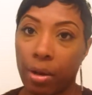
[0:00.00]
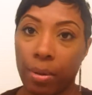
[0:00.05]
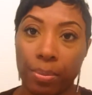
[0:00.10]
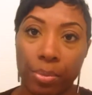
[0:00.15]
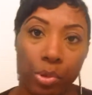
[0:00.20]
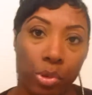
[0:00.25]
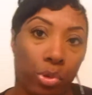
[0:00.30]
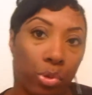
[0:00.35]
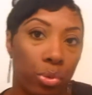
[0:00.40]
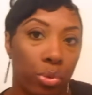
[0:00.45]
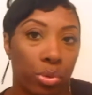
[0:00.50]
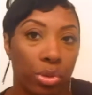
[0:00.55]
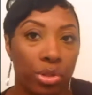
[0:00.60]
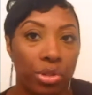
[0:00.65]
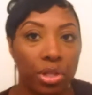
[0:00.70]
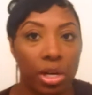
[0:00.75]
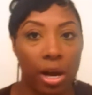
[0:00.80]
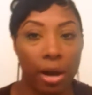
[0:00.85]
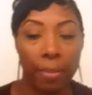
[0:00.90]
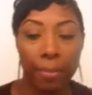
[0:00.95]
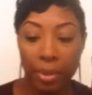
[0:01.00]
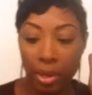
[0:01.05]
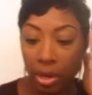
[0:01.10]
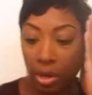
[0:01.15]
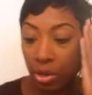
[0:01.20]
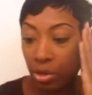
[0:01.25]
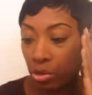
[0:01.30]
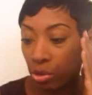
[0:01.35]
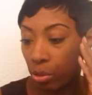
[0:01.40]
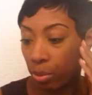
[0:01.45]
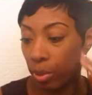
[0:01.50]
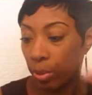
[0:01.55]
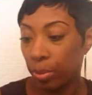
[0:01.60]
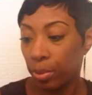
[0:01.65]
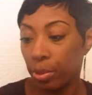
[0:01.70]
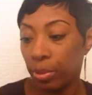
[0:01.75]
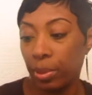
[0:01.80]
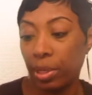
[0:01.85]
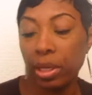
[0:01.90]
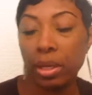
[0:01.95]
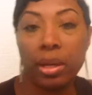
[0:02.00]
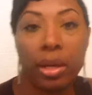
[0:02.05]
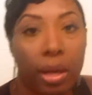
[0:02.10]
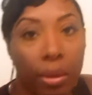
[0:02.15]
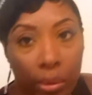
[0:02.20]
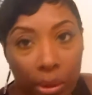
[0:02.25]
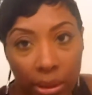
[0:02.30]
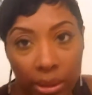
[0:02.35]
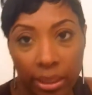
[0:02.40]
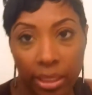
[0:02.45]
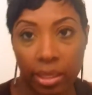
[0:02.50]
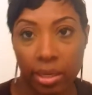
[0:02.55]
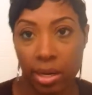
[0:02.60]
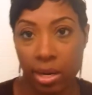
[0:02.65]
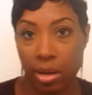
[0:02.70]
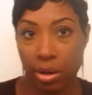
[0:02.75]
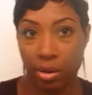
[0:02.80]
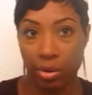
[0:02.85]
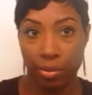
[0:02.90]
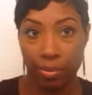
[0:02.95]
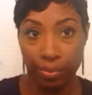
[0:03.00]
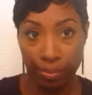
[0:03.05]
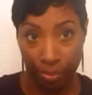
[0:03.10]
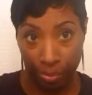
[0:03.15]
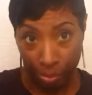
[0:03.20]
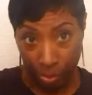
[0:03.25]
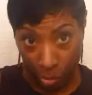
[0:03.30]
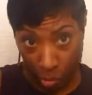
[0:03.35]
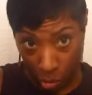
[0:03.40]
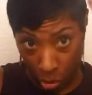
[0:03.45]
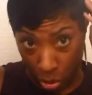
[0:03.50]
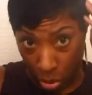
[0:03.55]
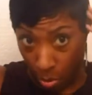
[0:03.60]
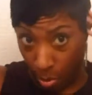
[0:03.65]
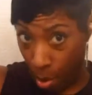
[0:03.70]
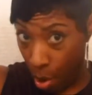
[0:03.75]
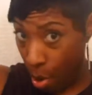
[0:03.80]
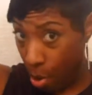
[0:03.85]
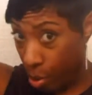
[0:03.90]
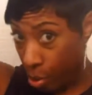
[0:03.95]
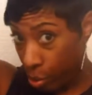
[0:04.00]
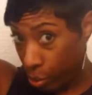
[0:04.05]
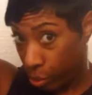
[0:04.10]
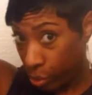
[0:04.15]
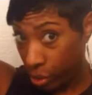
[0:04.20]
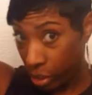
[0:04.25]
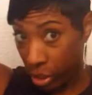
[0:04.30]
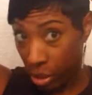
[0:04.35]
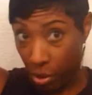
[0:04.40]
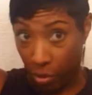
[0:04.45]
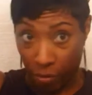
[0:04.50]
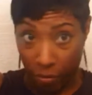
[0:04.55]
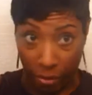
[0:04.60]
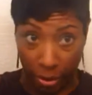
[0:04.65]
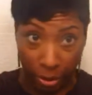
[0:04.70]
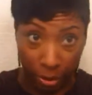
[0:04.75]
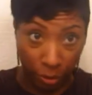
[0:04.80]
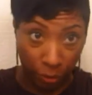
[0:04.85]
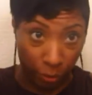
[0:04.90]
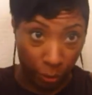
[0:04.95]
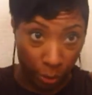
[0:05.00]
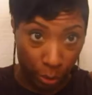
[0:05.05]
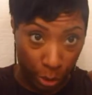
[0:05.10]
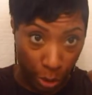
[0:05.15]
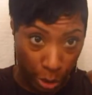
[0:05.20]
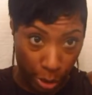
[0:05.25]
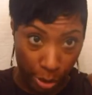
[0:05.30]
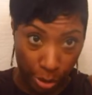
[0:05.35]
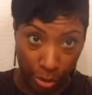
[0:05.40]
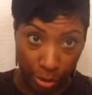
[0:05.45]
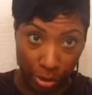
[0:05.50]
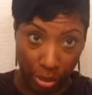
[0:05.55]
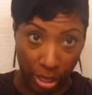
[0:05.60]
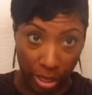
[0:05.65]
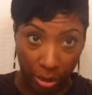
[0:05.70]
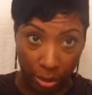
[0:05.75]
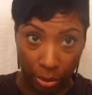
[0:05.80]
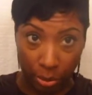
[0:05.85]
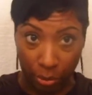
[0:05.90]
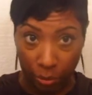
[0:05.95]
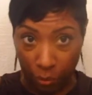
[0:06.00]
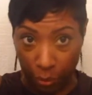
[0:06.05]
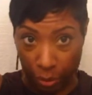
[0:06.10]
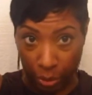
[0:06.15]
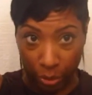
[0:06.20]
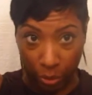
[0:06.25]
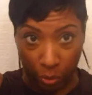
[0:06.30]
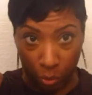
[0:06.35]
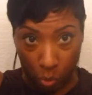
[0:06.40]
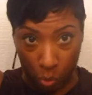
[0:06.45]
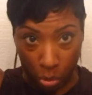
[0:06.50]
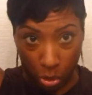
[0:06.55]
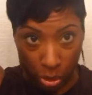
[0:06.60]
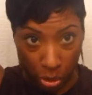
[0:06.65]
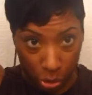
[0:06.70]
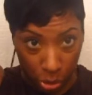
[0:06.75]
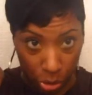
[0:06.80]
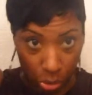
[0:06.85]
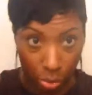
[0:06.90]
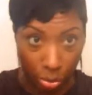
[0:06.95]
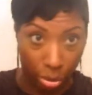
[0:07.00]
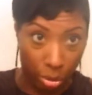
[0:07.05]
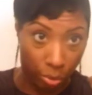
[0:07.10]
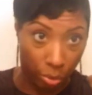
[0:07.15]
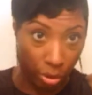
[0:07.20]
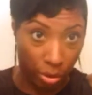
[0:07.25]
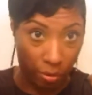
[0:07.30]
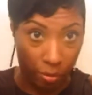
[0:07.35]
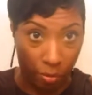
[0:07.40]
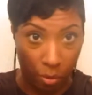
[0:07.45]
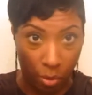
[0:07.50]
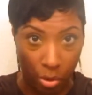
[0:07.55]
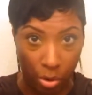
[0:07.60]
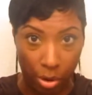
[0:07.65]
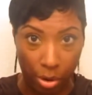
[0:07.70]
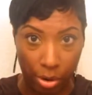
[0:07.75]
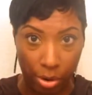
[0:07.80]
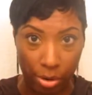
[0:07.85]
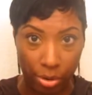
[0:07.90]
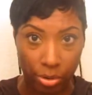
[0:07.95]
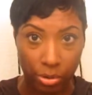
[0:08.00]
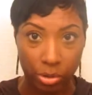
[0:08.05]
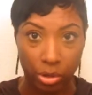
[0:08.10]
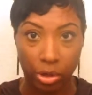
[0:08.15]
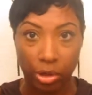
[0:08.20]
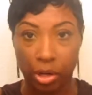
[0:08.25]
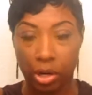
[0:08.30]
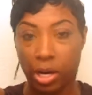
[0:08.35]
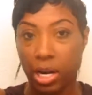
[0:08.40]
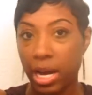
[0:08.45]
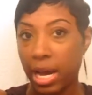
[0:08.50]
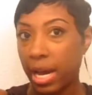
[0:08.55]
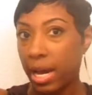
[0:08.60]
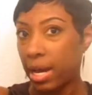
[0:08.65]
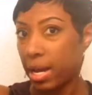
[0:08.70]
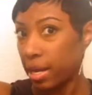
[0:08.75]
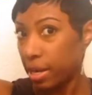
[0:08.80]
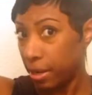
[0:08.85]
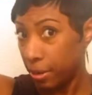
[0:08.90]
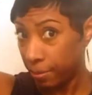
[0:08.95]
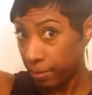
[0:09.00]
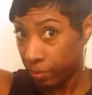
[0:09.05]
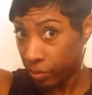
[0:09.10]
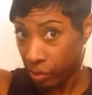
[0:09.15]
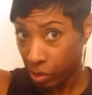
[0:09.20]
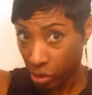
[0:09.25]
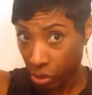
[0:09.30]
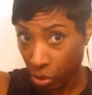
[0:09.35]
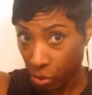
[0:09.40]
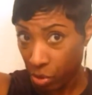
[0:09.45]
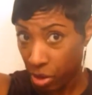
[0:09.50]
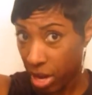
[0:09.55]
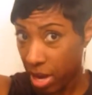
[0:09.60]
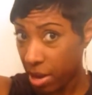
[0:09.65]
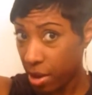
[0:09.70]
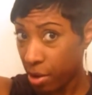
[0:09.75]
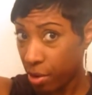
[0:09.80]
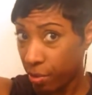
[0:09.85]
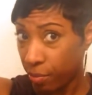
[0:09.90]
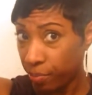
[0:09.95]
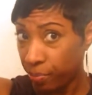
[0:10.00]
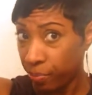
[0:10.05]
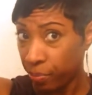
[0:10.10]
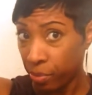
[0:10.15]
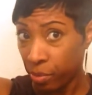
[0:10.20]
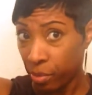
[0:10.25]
up to the top. So remember in the beginning I was saying how your mold and your first few curls, like those first 1, 2, 3, 4 curls are your guide. So now